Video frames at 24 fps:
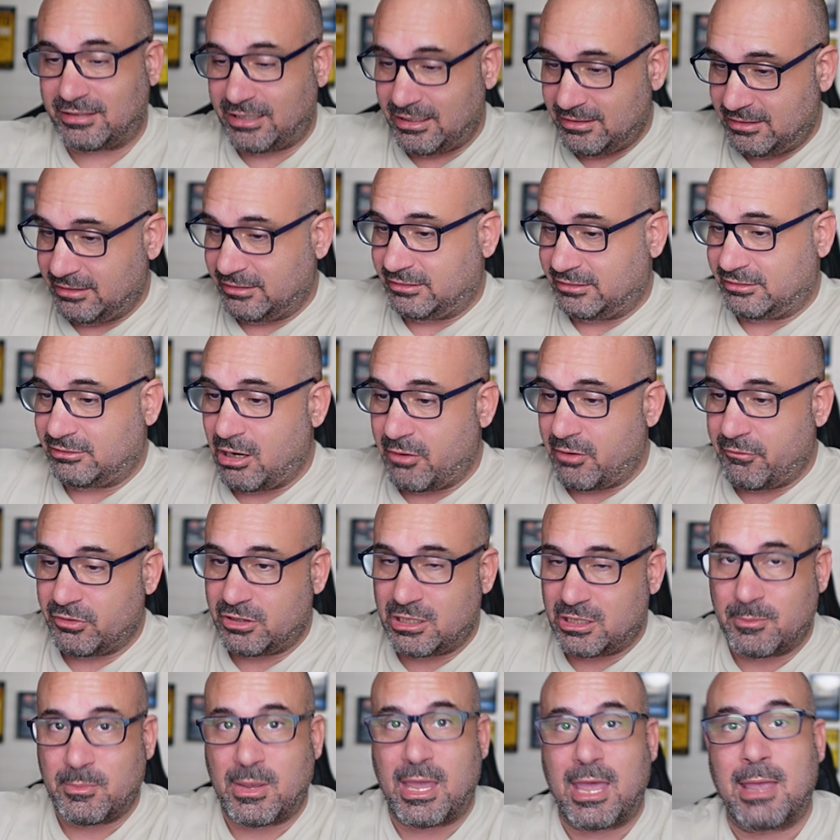He discovered
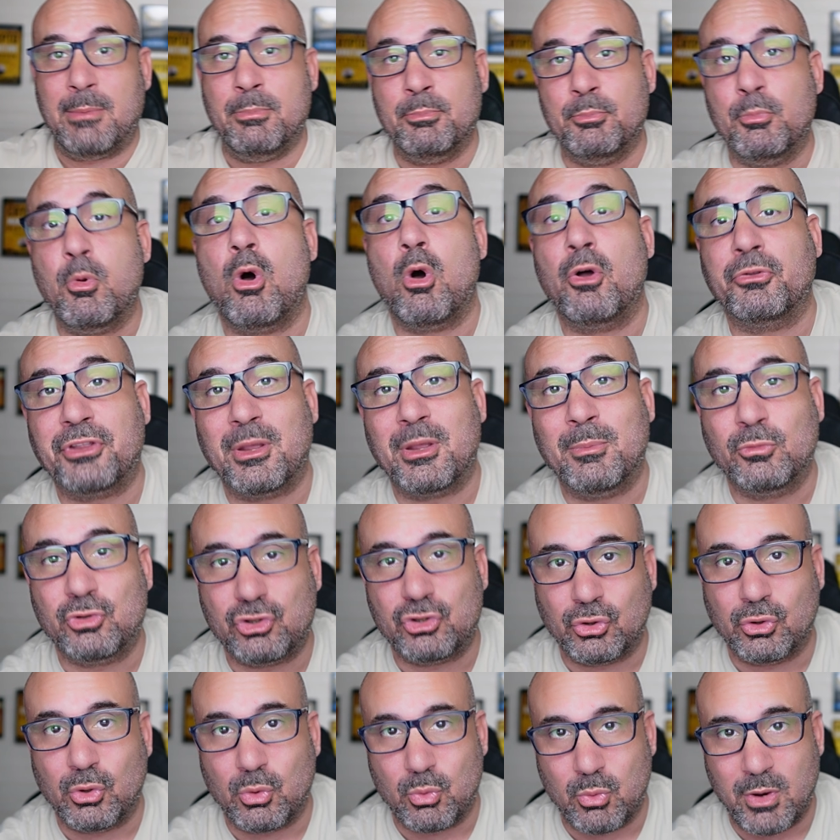them and brought them
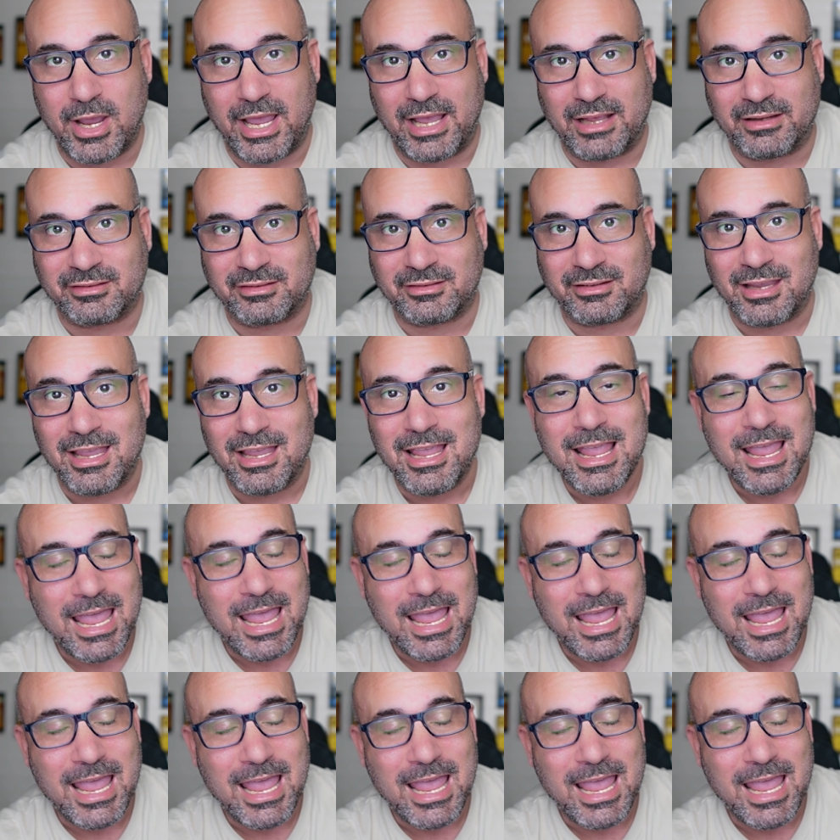to the West.